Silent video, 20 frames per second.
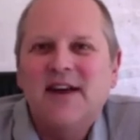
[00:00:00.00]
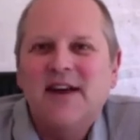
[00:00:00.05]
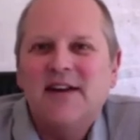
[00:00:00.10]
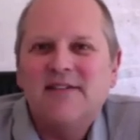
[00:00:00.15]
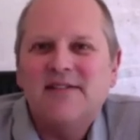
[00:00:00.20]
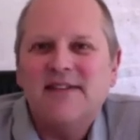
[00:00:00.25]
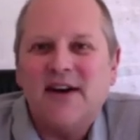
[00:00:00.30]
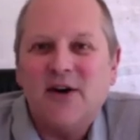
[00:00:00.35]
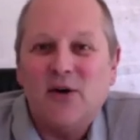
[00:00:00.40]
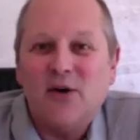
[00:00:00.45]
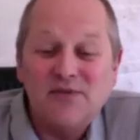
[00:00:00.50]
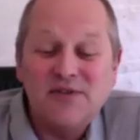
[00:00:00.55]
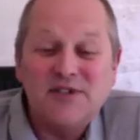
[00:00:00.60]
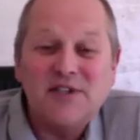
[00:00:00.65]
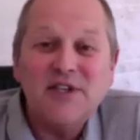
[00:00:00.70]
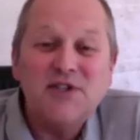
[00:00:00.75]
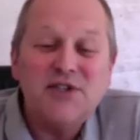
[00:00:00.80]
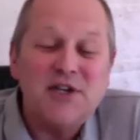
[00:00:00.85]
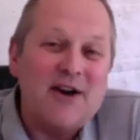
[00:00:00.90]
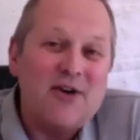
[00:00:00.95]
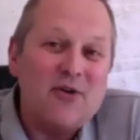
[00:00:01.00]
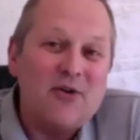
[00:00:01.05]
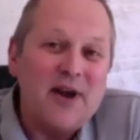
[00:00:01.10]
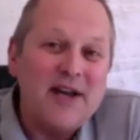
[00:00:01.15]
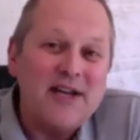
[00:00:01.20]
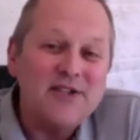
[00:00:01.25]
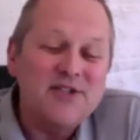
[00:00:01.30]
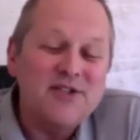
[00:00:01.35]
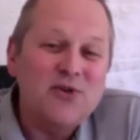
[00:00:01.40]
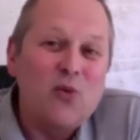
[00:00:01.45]
that obviously
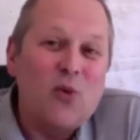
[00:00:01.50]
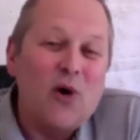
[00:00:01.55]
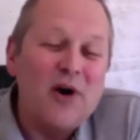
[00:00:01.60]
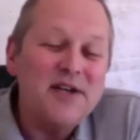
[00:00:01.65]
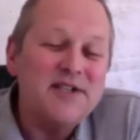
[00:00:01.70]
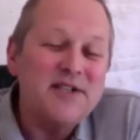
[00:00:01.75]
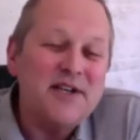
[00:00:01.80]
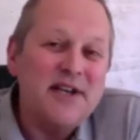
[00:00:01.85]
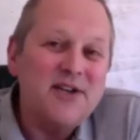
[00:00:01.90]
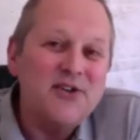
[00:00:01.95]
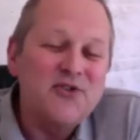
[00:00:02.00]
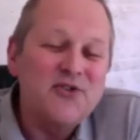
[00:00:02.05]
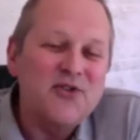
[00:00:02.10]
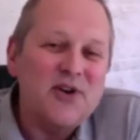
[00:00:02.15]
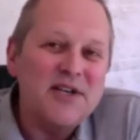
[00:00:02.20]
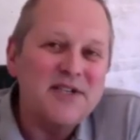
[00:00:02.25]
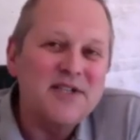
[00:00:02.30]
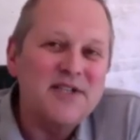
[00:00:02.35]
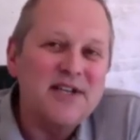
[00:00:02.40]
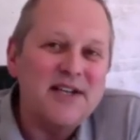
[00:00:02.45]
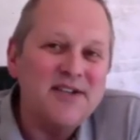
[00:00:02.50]
generates quite an interesting